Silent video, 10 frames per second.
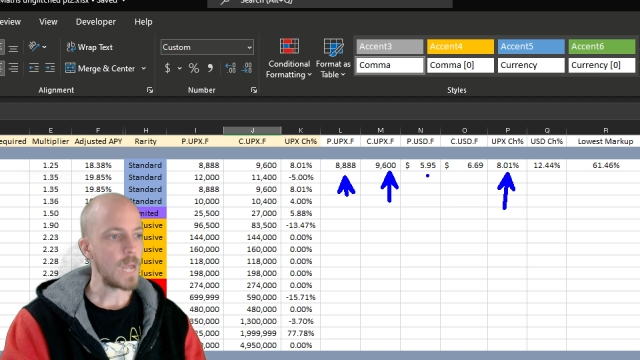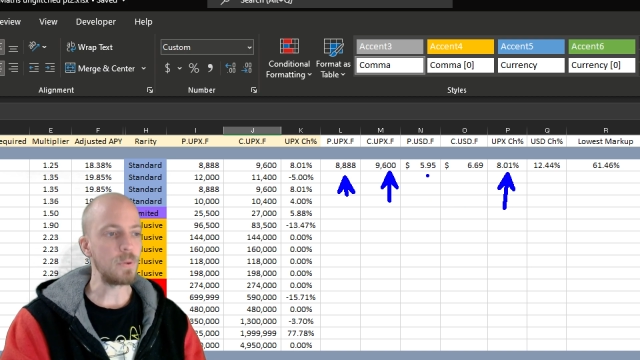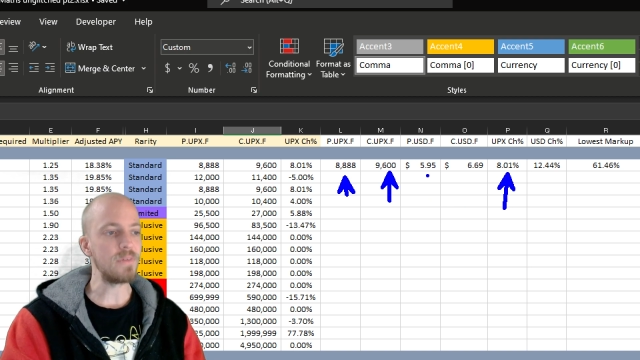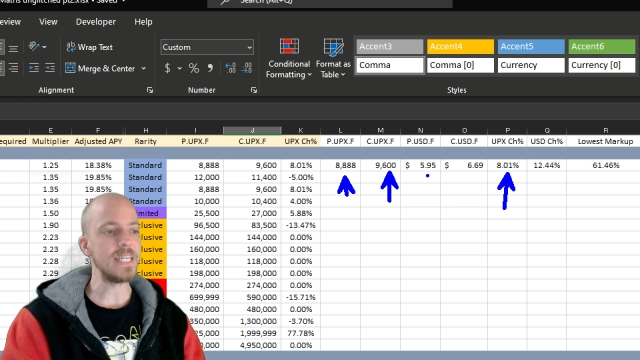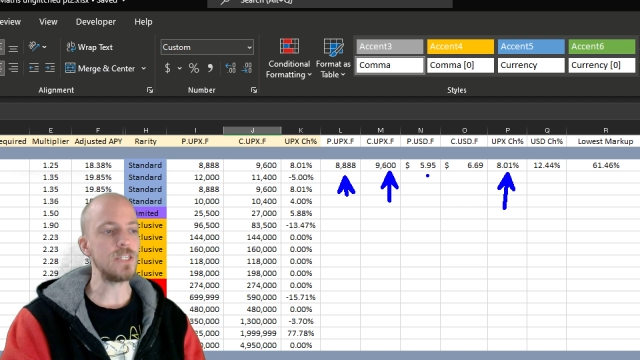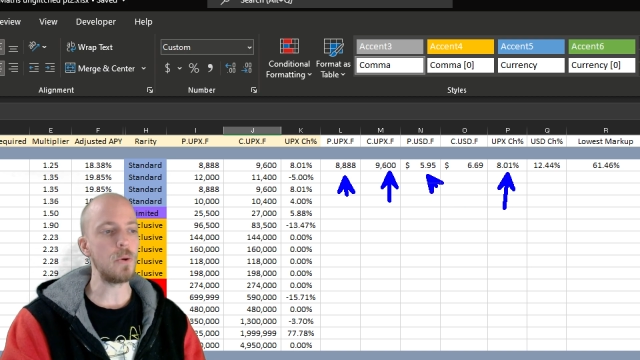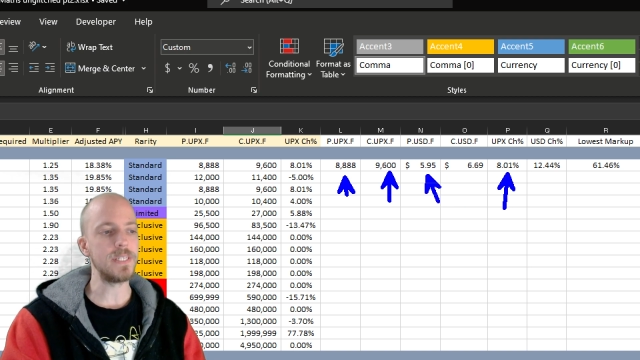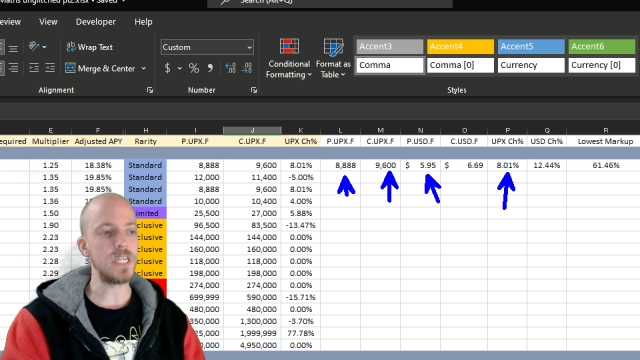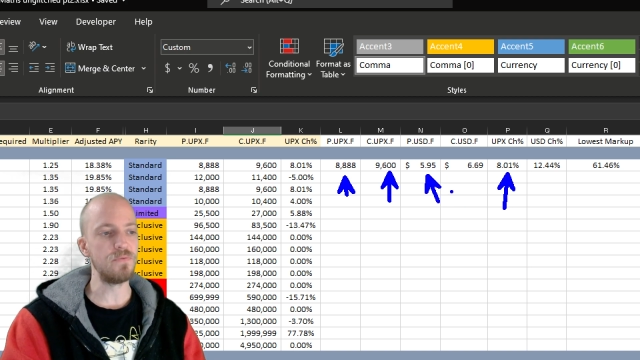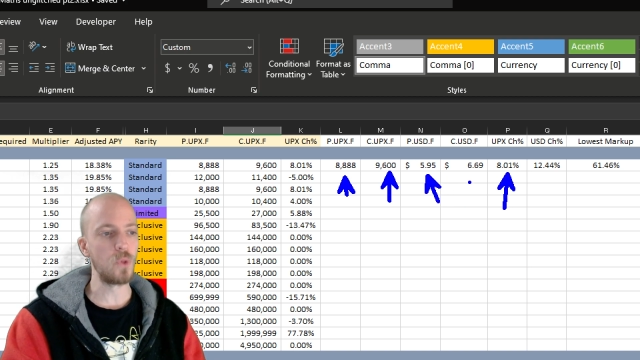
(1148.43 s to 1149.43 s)
Previous
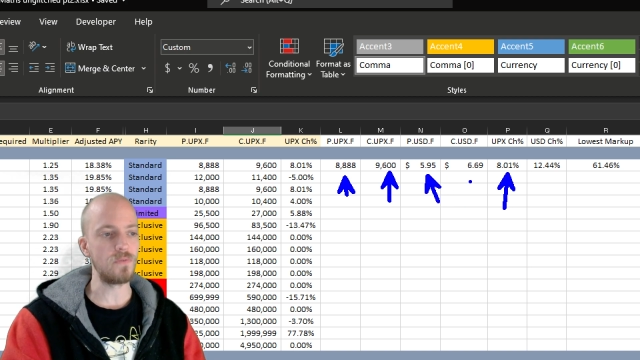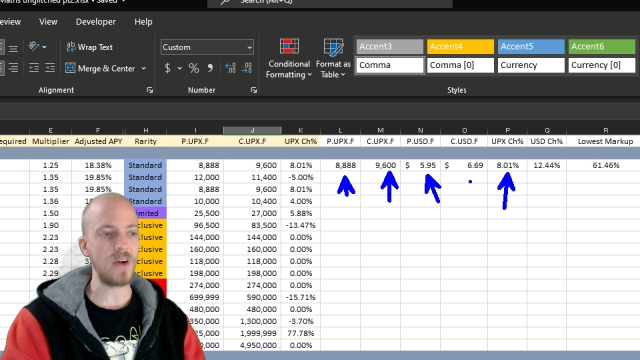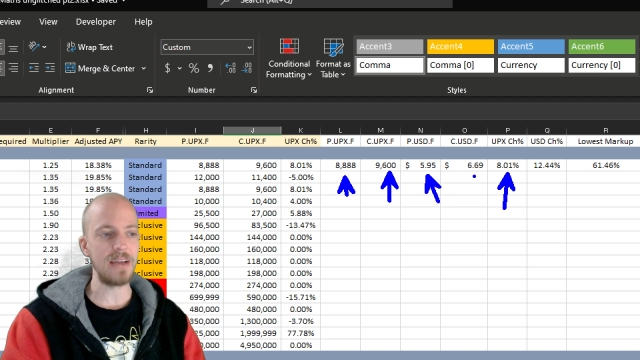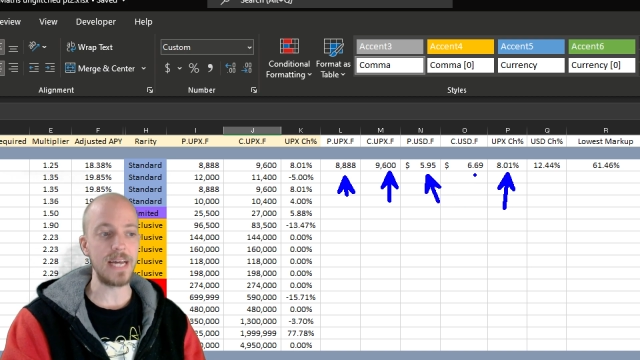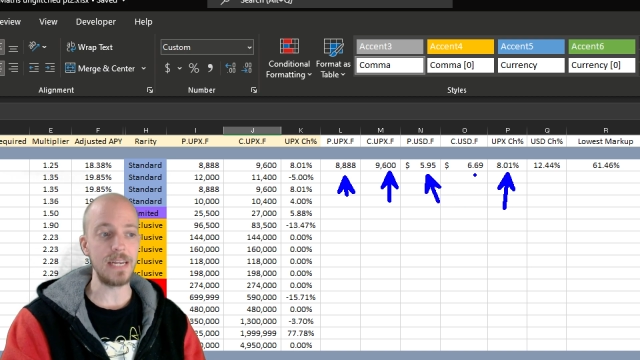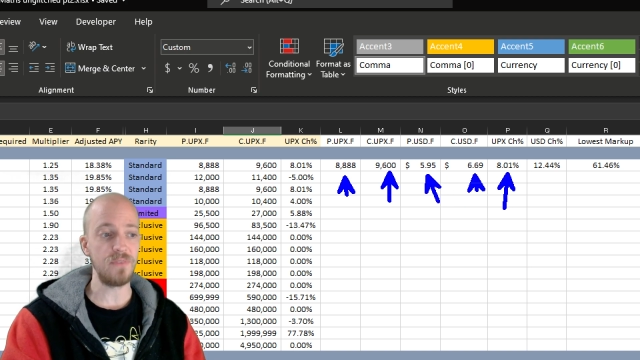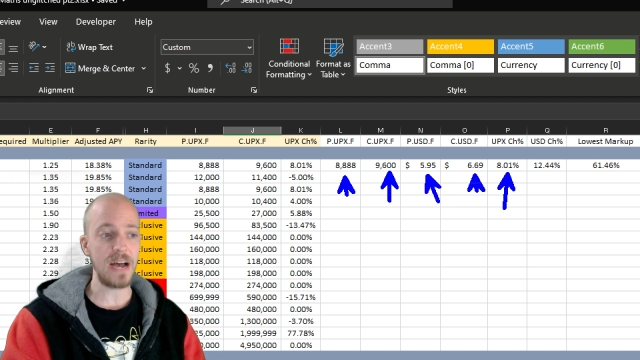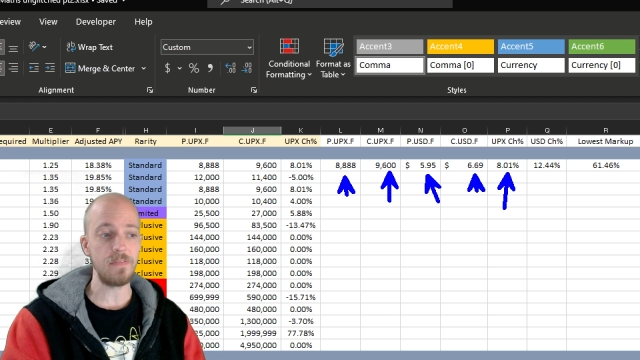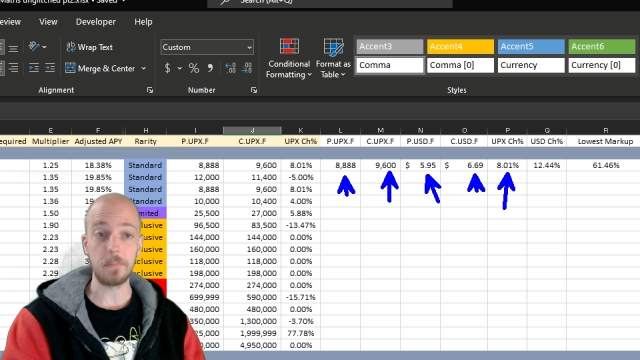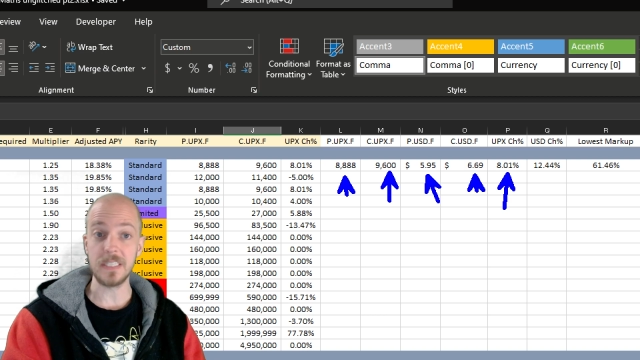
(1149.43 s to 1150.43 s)
USD floor
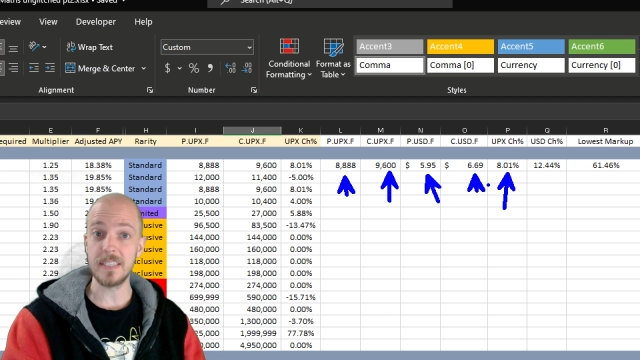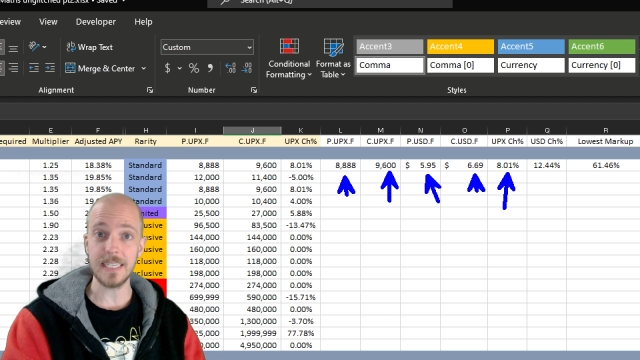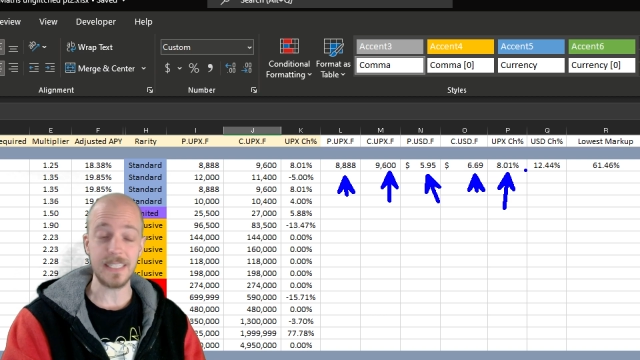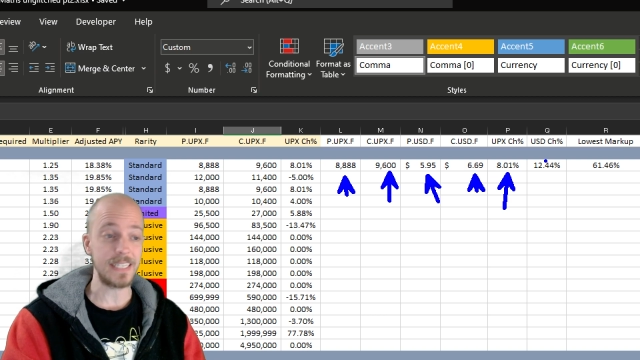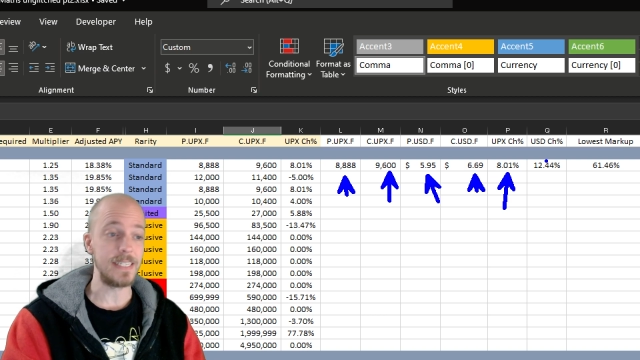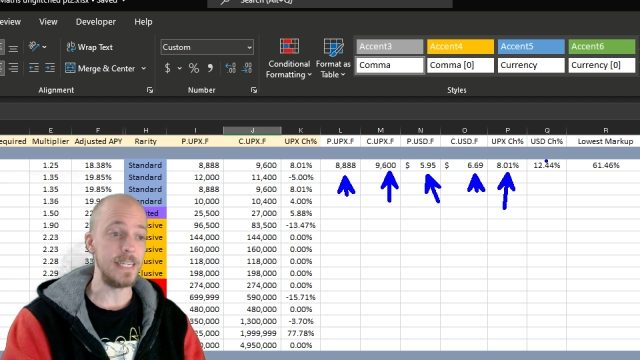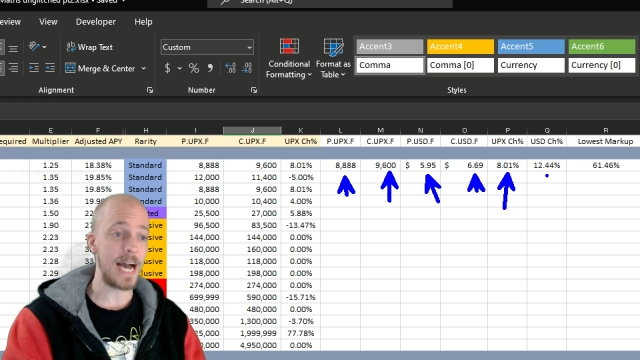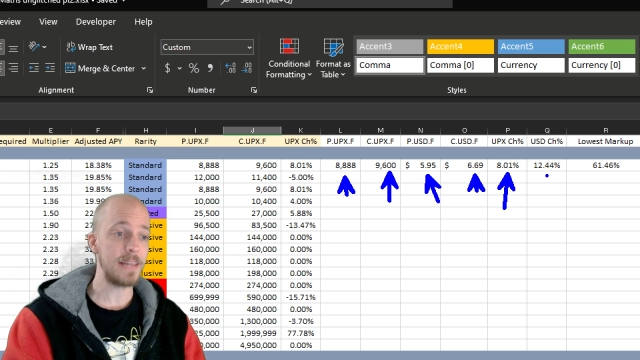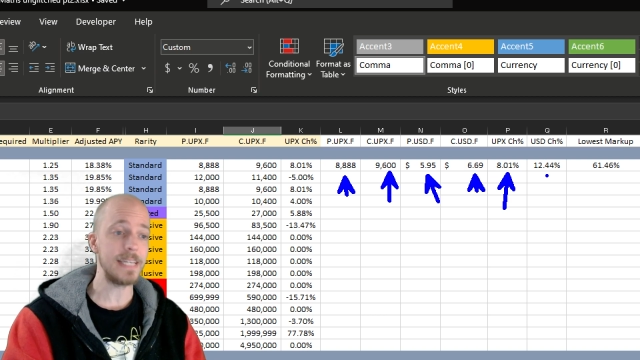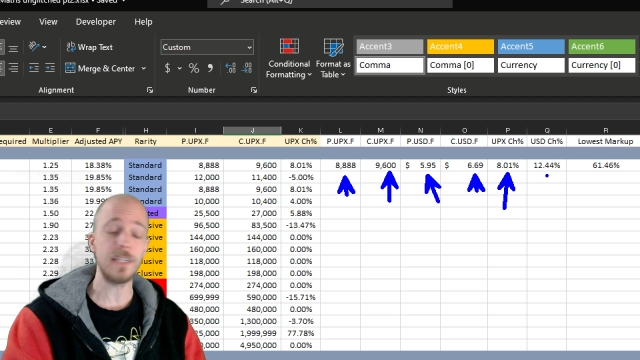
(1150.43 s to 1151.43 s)
595 up to
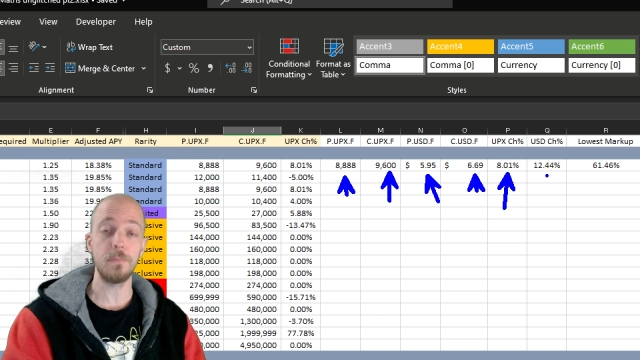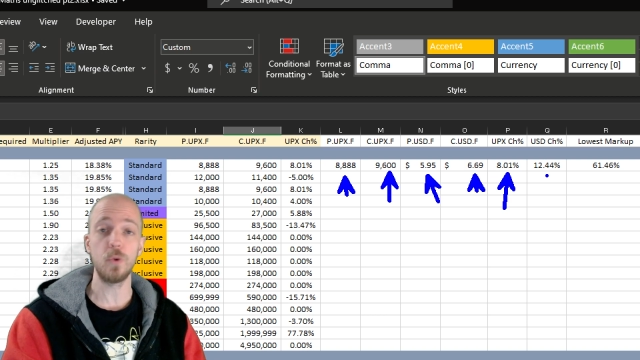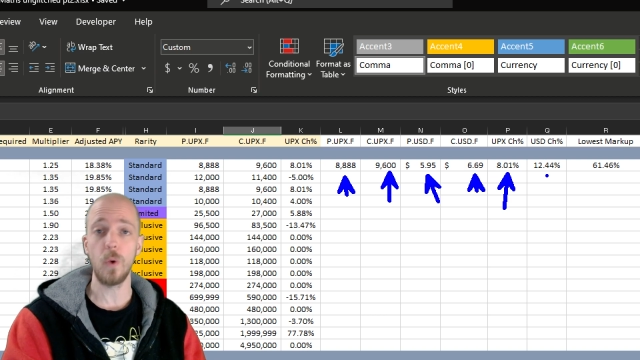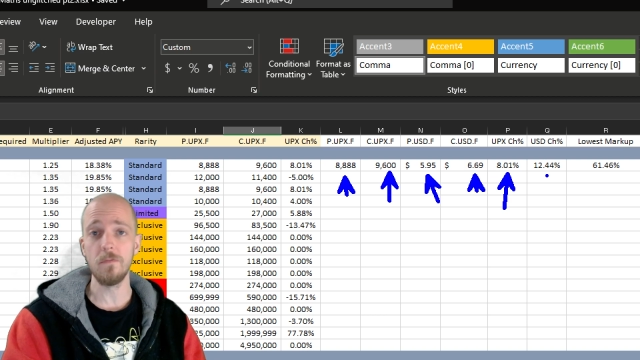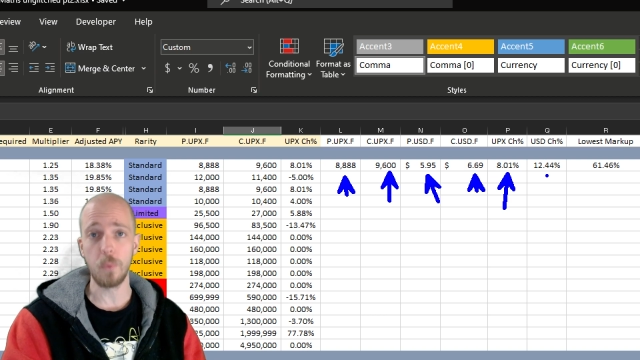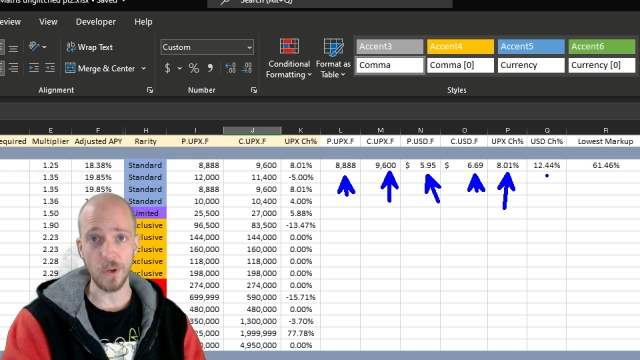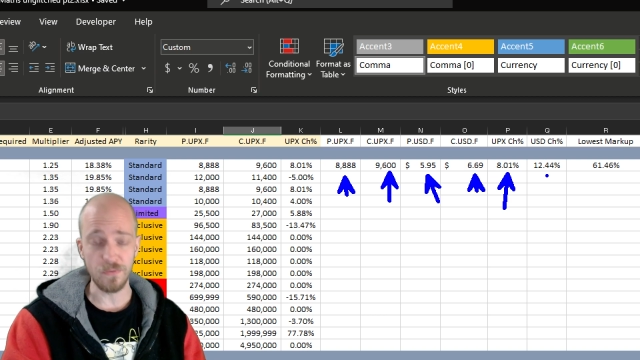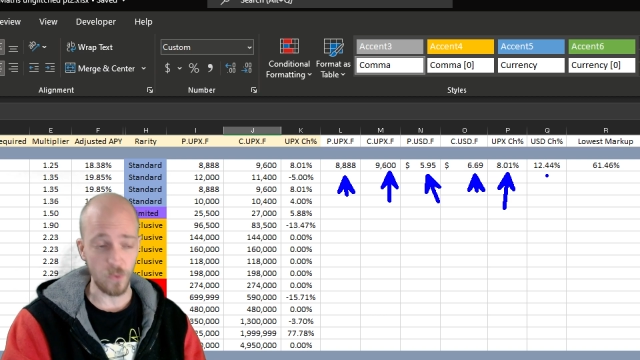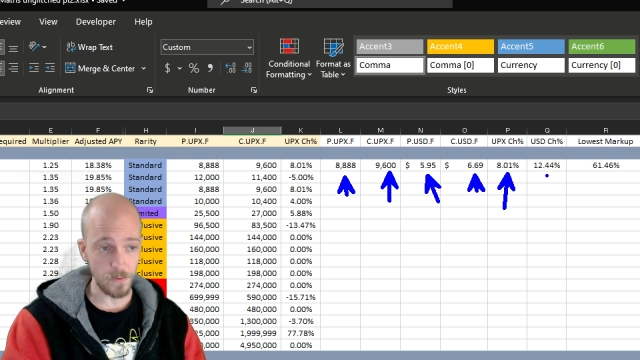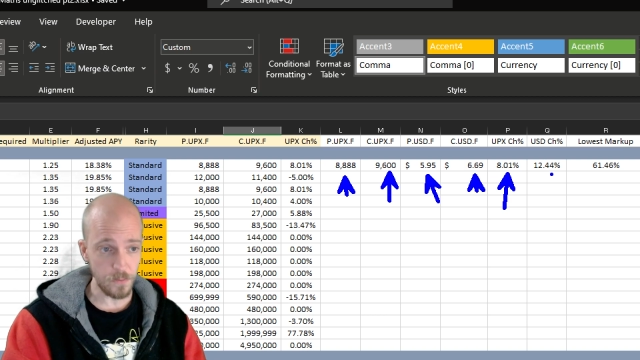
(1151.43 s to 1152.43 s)
669. That's up
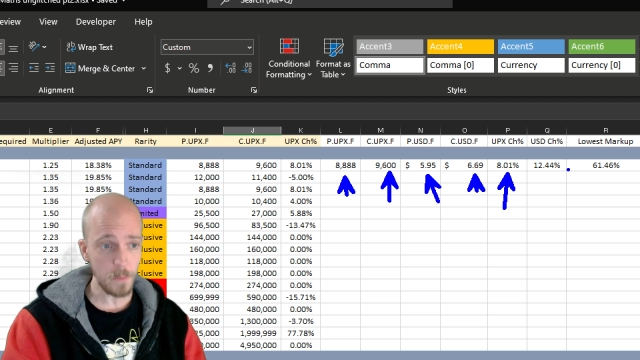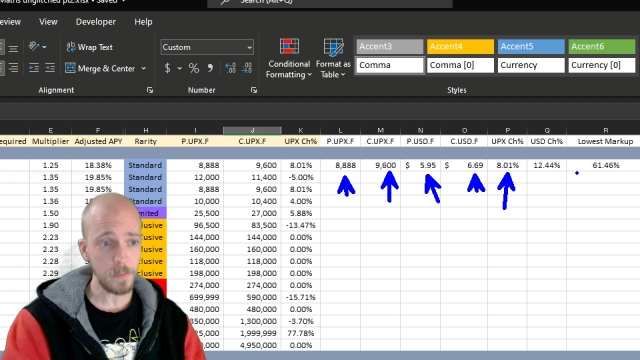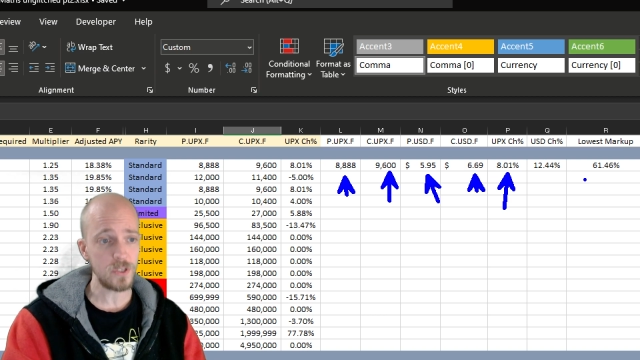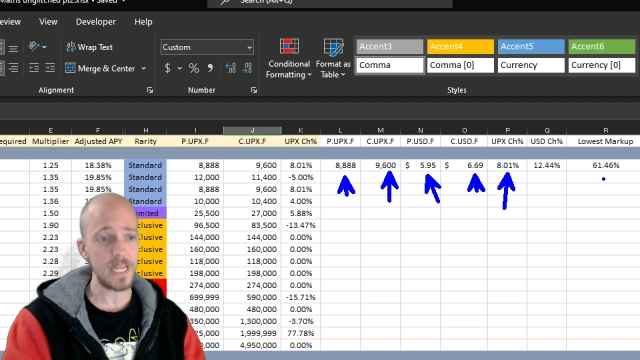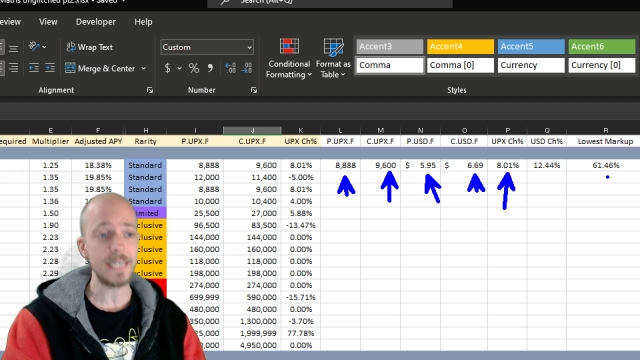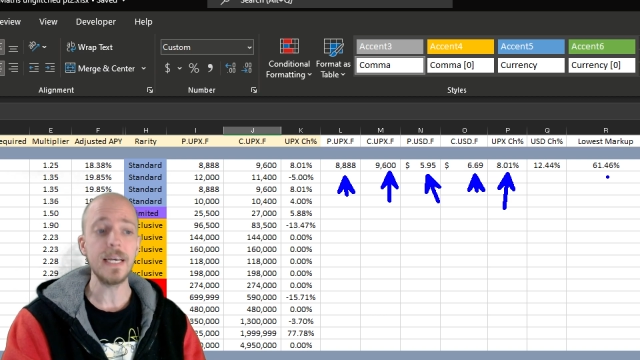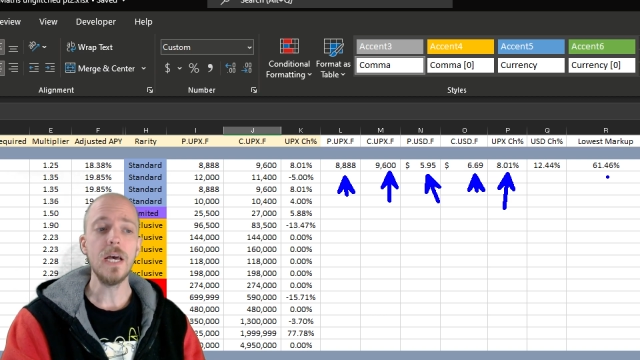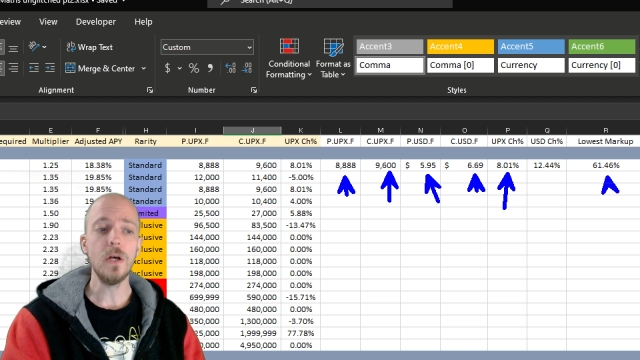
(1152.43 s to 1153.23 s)
12.44%.